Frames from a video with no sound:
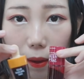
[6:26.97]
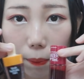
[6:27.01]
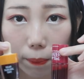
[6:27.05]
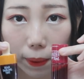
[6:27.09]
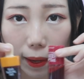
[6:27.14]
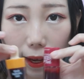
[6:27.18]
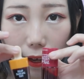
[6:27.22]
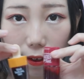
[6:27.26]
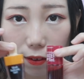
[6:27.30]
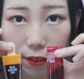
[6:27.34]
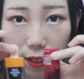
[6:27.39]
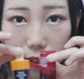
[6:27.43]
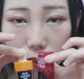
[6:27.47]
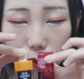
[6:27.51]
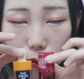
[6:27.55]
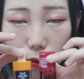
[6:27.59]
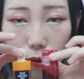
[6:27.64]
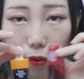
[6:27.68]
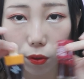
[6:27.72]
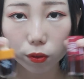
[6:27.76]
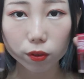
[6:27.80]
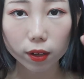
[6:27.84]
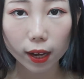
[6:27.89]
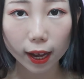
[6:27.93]
Compare these
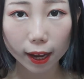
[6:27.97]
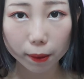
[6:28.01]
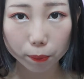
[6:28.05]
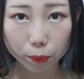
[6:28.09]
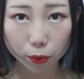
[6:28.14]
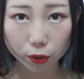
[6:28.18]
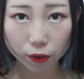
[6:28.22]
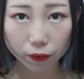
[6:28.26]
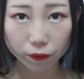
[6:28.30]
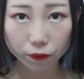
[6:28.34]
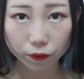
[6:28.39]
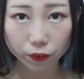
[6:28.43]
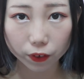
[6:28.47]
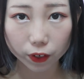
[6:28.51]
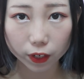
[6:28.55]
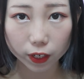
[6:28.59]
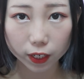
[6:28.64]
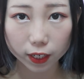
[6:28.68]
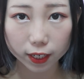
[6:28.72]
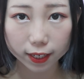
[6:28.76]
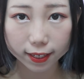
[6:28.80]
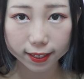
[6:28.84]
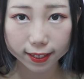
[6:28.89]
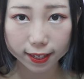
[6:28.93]
two, I
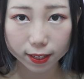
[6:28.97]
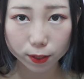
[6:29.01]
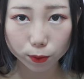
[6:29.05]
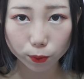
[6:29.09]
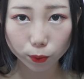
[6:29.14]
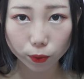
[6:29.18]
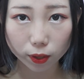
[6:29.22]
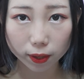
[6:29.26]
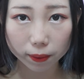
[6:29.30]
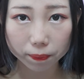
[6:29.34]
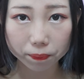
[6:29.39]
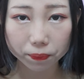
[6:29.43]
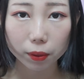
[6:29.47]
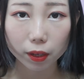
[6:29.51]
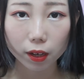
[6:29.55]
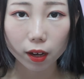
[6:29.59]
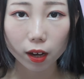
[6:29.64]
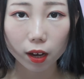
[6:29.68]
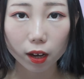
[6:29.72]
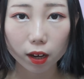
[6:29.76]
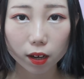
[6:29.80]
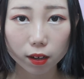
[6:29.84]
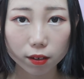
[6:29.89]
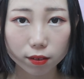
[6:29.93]
prefer this one
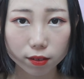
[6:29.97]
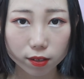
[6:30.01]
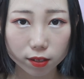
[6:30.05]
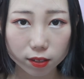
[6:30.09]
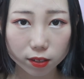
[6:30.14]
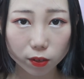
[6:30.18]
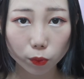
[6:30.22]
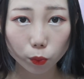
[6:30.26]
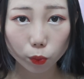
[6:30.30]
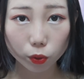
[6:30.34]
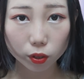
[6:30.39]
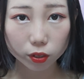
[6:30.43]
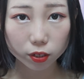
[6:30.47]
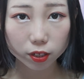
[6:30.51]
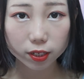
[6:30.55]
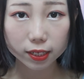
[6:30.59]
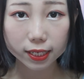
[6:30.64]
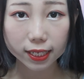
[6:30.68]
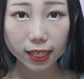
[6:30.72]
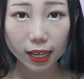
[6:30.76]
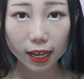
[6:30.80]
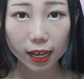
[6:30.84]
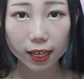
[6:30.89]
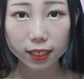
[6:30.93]
because the water
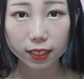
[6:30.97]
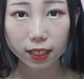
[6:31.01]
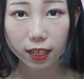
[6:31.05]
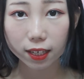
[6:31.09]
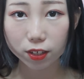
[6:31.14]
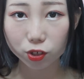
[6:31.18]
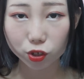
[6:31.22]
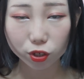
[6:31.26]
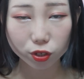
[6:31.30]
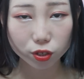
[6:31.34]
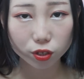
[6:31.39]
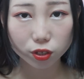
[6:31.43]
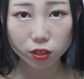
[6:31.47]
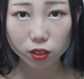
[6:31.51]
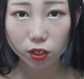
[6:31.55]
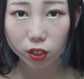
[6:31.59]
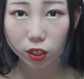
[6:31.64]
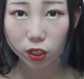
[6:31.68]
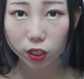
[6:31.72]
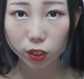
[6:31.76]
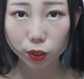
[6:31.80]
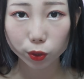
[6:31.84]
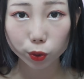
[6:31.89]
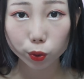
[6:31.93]
tint is just
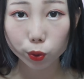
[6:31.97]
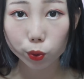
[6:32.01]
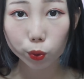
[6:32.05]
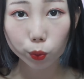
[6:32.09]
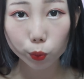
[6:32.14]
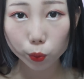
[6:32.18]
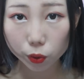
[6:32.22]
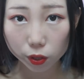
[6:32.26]
uh, too